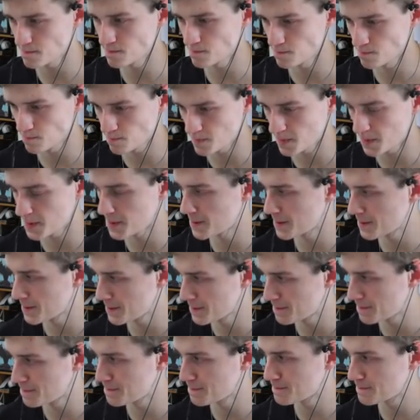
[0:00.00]
no particular
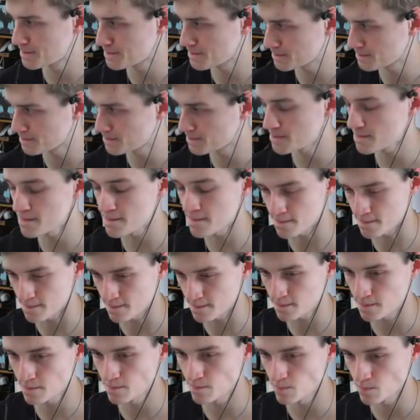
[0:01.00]
difficulties. A mm-hmm.
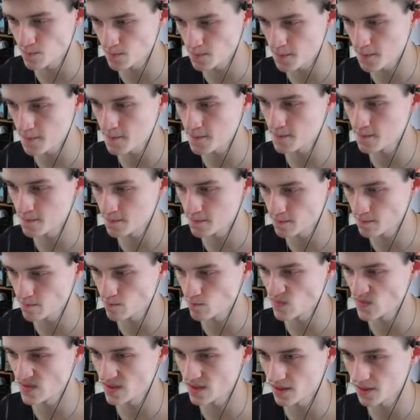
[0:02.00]
sprint mm -hmm. finish is more than
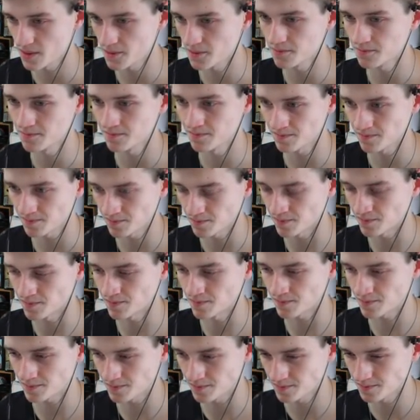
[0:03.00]
likely. It'll be
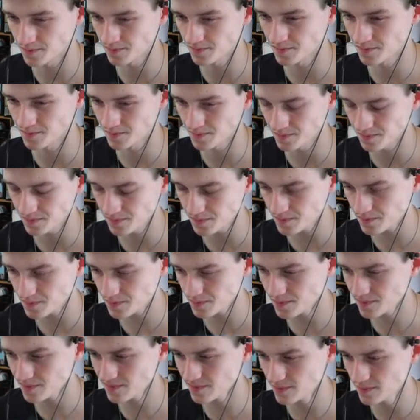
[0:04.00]
mm-hmm. important to pick up
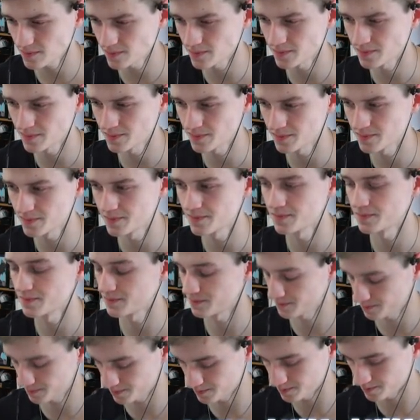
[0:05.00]
maximum points
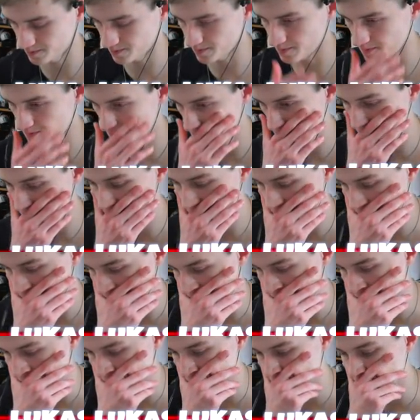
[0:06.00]
in order to mm-hmm. make up lost
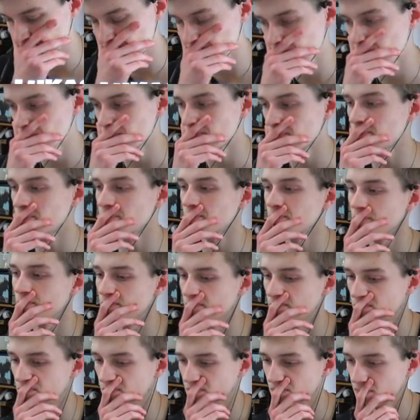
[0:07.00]
ground for the green
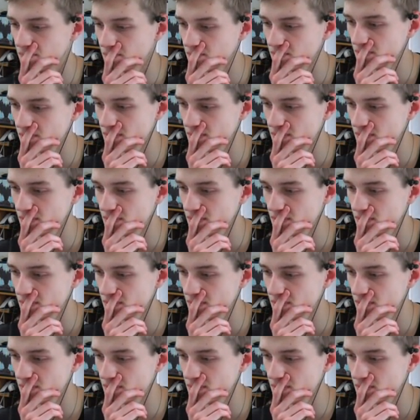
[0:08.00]
jersey.